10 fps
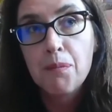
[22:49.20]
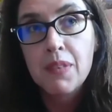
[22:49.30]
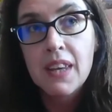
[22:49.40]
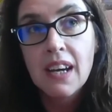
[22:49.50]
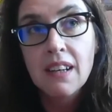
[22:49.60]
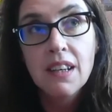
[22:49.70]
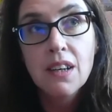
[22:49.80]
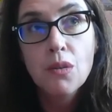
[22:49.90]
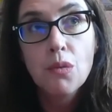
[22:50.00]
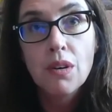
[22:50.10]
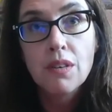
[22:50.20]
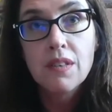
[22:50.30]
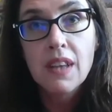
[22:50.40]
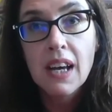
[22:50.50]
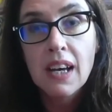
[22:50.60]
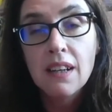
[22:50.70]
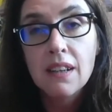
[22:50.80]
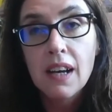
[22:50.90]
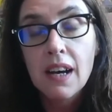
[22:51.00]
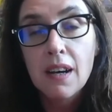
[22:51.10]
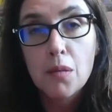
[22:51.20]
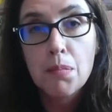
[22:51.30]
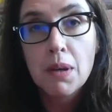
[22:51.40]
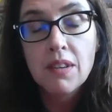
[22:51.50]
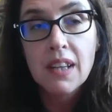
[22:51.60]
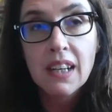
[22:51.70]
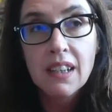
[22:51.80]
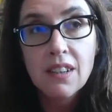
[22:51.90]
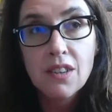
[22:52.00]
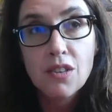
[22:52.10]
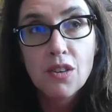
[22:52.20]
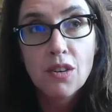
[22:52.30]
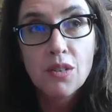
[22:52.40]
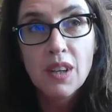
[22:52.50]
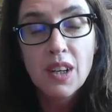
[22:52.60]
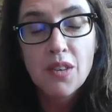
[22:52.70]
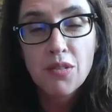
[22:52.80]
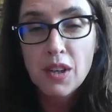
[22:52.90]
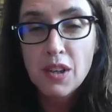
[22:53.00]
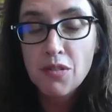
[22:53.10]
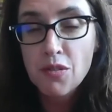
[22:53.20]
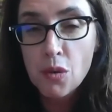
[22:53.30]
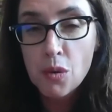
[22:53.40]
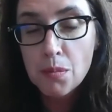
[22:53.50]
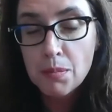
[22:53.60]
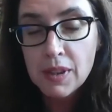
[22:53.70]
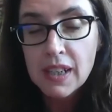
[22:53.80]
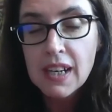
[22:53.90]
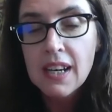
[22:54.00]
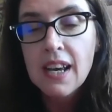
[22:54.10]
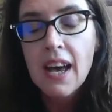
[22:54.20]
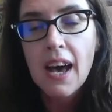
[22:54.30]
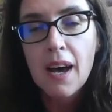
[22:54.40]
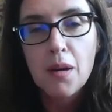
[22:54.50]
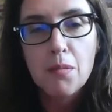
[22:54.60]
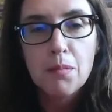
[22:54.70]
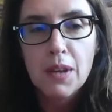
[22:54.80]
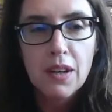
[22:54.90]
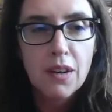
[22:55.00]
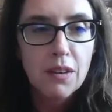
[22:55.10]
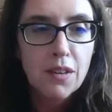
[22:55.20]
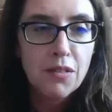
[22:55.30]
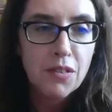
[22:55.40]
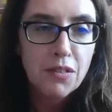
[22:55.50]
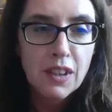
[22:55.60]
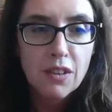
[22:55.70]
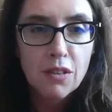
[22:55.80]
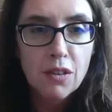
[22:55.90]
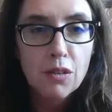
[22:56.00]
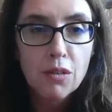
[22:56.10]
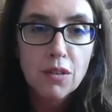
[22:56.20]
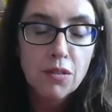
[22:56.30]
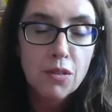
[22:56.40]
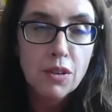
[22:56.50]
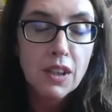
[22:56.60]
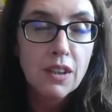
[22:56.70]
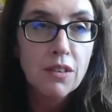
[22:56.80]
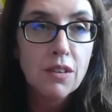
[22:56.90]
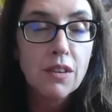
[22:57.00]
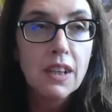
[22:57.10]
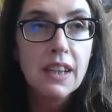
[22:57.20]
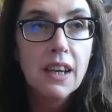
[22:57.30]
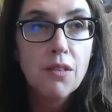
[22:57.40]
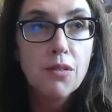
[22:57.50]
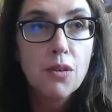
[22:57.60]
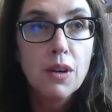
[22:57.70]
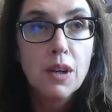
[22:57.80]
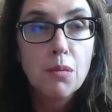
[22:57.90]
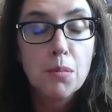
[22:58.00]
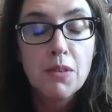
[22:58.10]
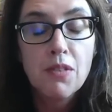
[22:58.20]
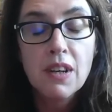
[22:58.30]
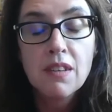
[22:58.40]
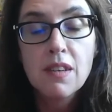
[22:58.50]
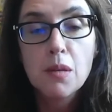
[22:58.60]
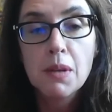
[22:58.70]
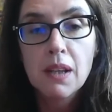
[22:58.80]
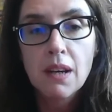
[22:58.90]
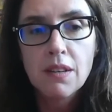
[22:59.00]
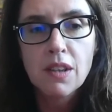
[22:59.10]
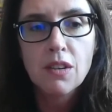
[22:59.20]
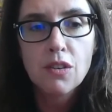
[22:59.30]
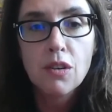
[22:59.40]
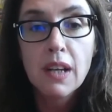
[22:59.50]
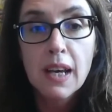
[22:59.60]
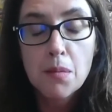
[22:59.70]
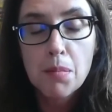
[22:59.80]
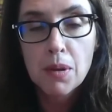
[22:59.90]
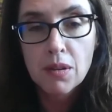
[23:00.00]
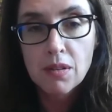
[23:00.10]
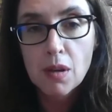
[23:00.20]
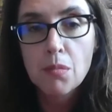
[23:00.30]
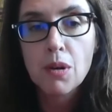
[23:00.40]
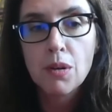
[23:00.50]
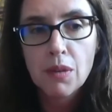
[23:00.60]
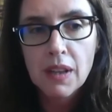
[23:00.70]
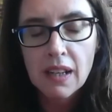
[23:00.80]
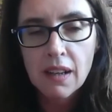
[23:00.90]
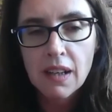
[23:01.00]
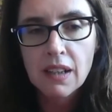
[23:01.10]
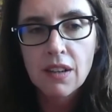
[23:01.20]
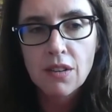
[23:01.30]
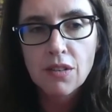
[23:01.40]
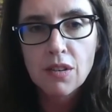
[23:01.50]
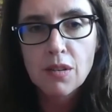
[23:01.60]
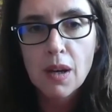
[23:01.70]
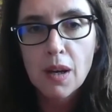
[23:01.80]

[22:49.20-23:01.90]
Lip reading: the idea was that personality is not really fully formed, in a 15-year-old or in a 14-year-old, and therefore it would be very stigmatizing to label someone with that diagnosis